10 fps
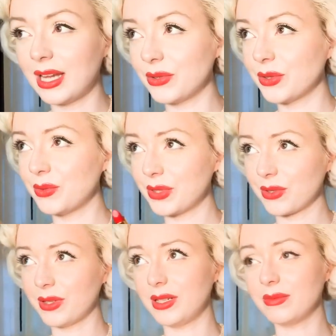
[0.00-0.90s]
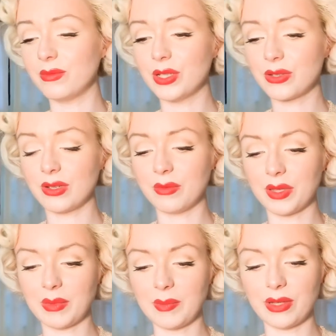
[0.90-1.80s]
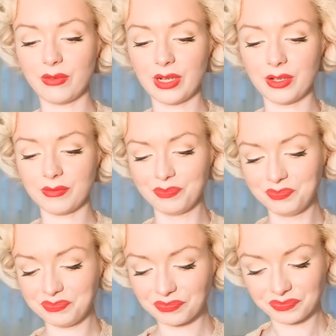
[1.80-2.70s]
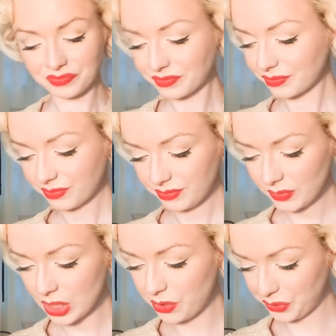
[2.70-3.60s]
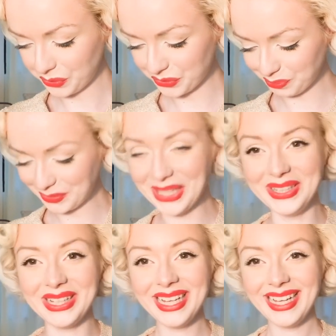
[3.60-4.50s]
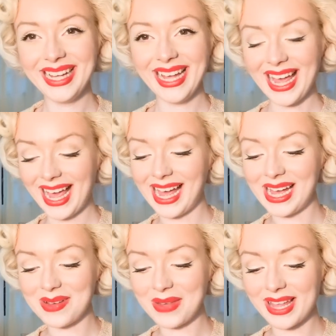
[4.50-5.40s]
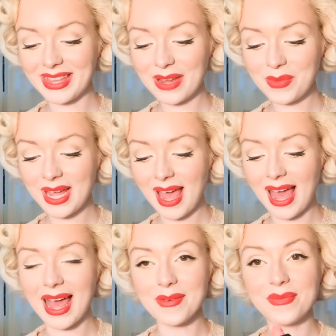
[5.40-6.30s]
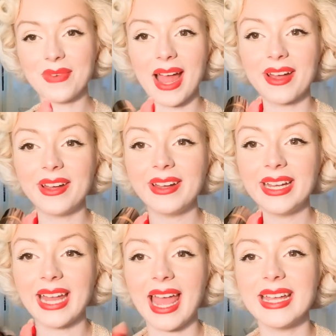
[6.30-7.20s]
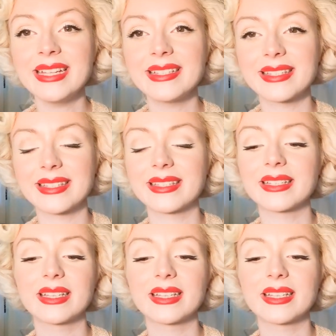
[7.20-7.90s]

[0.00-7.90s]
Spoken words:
And I don't know what's going on. What's going on with my mouth right now? Who knows? And then we have fire and ice.